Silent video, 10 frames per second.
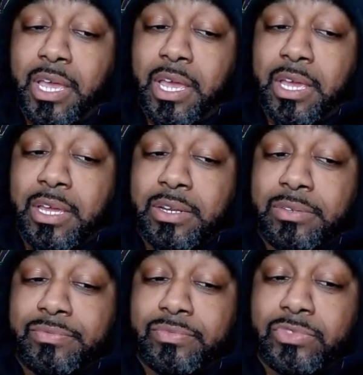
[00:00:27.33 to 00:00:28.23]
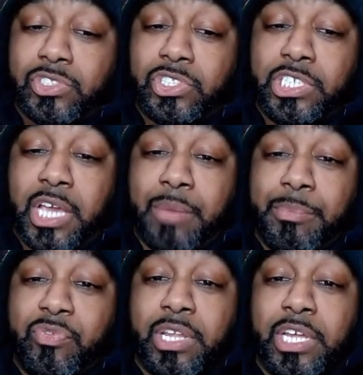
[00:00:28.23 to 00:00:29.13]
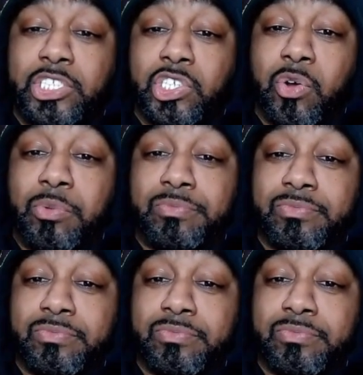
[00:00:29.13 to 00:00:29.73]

And she gave me fellatio.